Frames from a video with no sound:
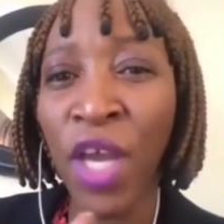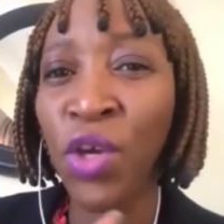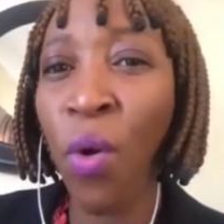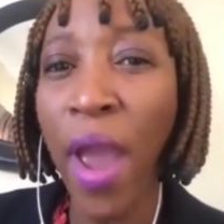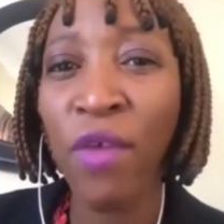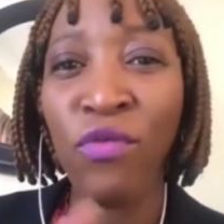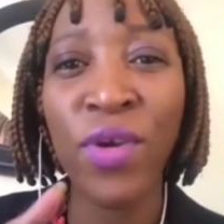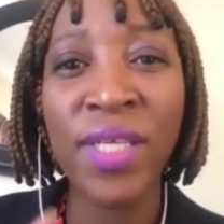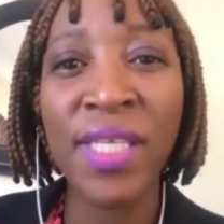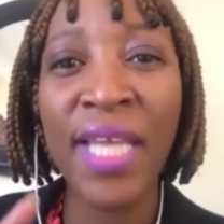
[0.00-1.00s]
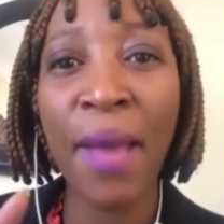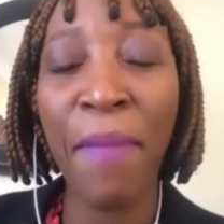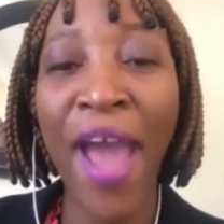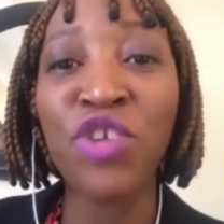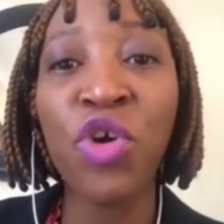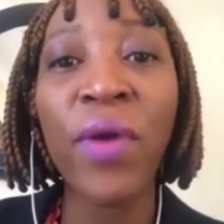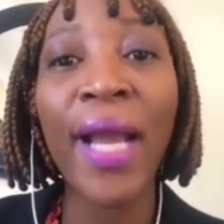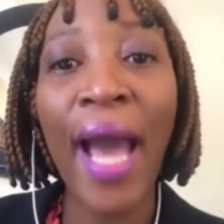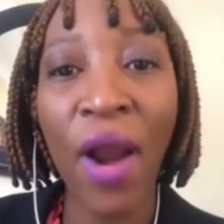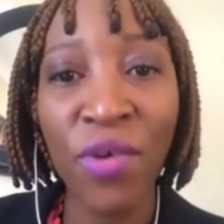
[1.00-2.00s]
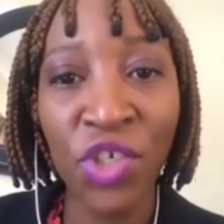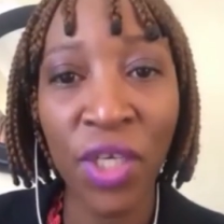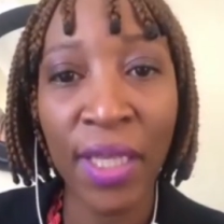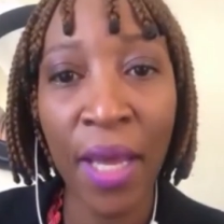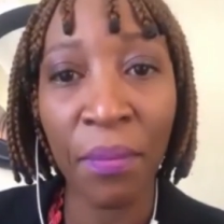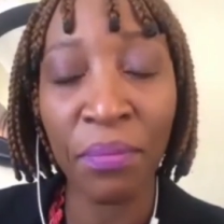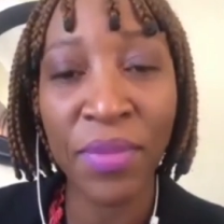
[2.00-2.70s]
your every step, and you're encouraging them.